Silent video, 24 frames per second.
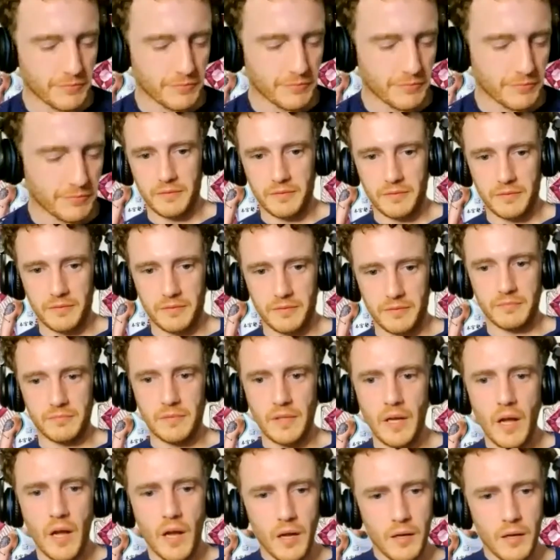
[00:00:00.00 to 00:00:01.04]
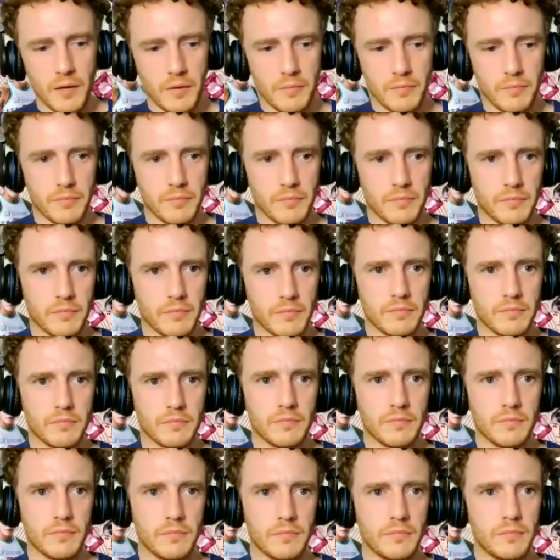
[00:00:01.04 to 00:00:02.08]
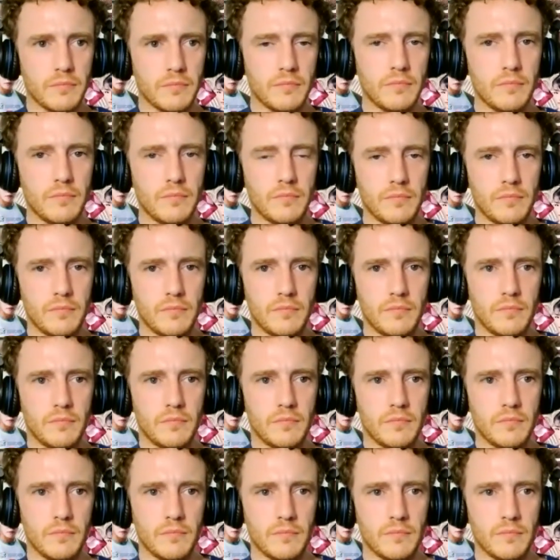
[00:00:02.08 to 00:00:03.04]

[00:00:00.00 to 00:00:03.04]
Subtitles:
And one of the things that I love is in